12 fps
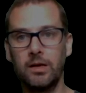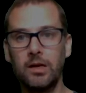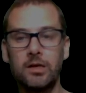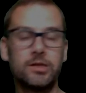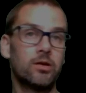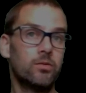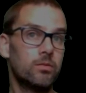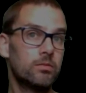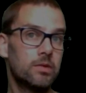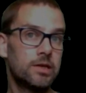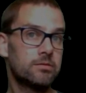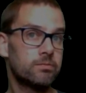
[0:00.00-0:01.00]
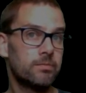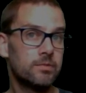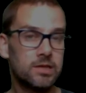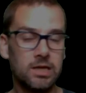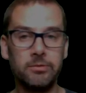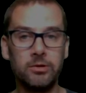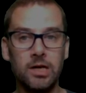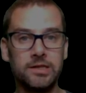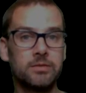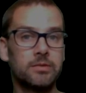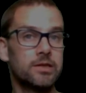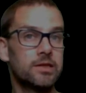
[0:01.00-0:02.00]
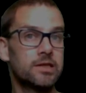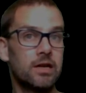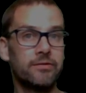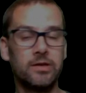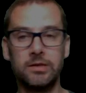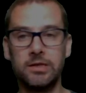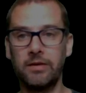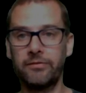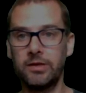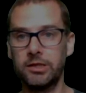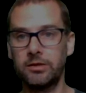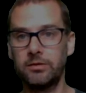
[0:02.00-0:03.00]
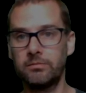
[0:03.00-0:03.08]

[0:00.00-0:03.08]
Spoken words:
So let's summarize some of this stuff in a definition.